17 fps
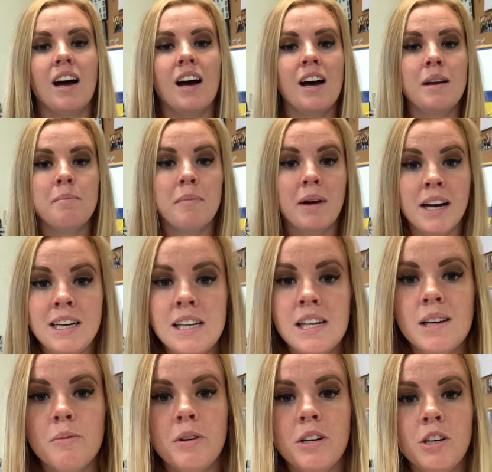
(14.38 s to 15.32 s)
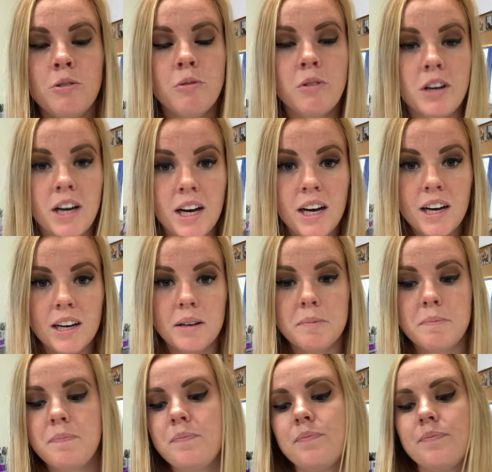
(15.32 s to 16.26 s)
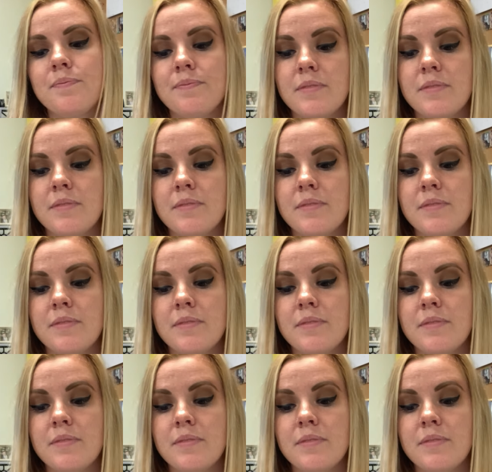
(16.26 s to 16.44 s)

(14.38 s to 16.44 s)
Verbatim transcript: On Monday when you come,